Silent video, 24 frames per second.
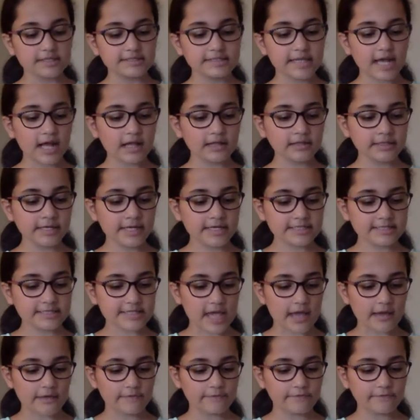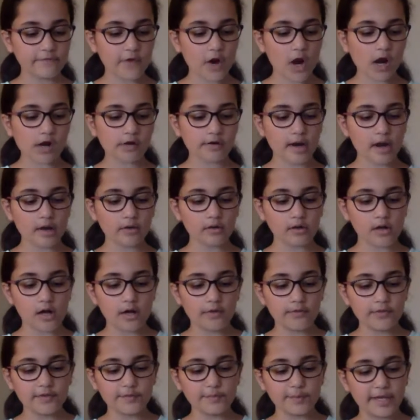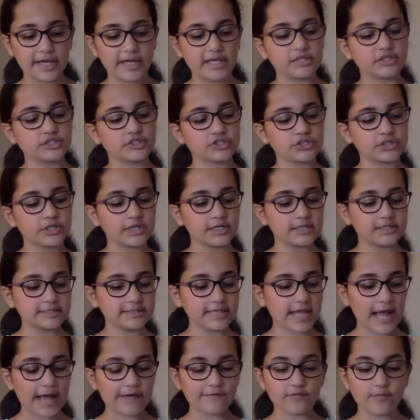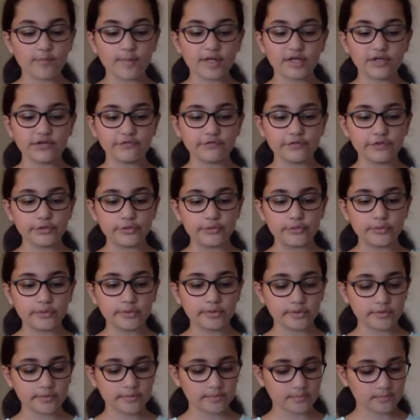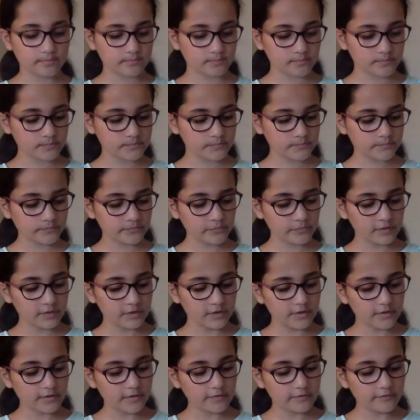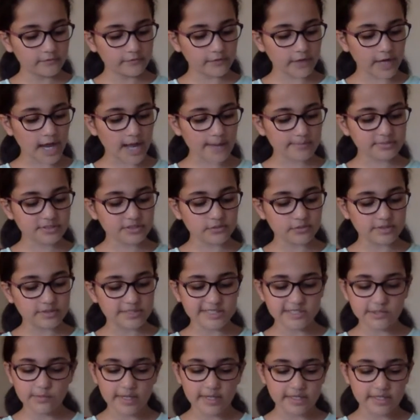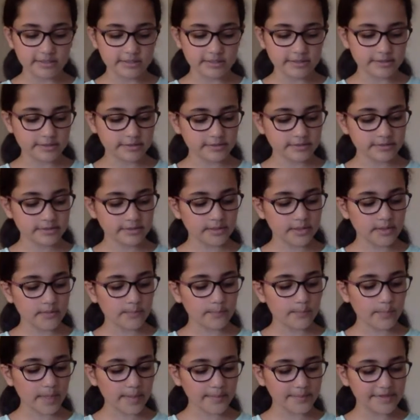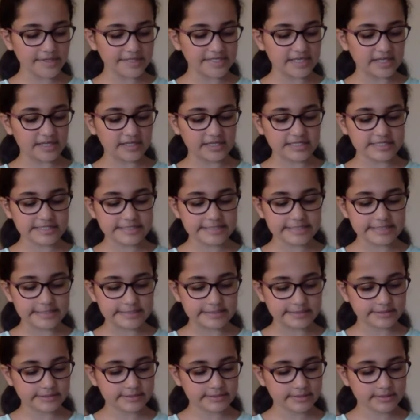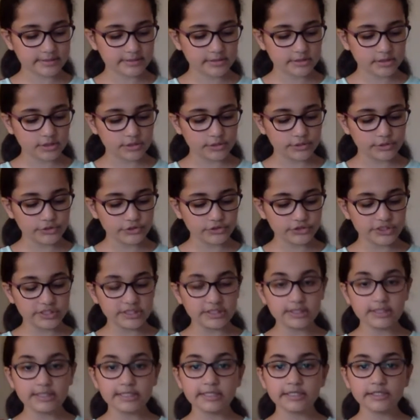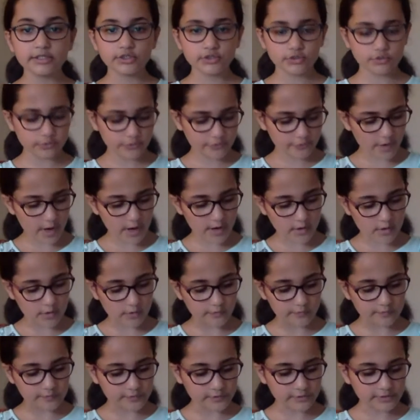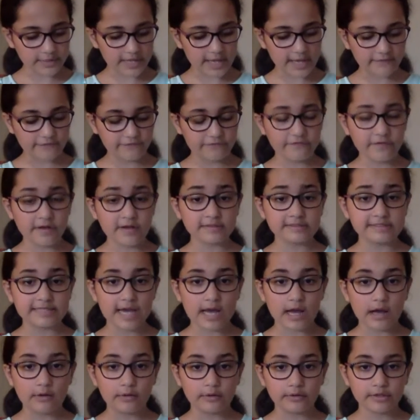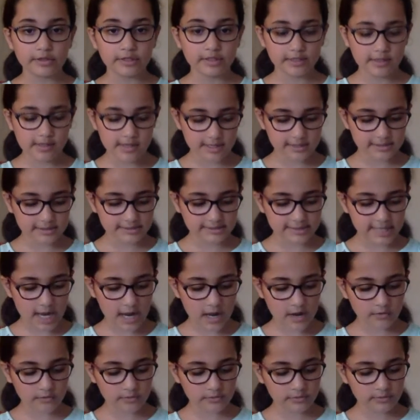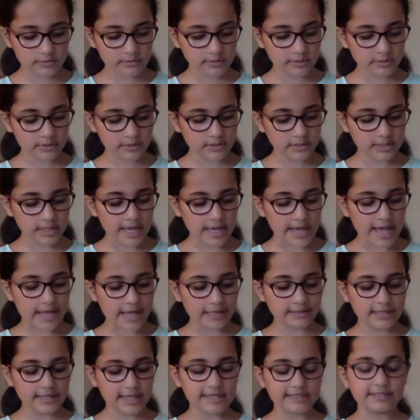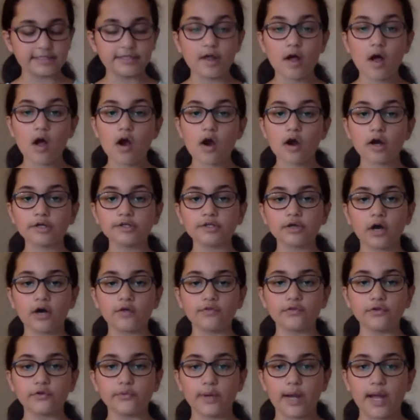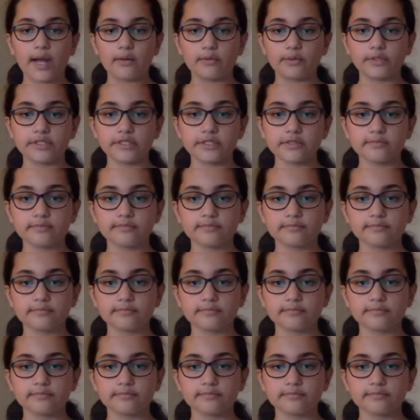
Dahlia sat far out on the branch to have a better view. Perhaps it was the wind. Maybe Dahlia sneezed. She leaned too far over and fell down, down, and landed hard on the ground.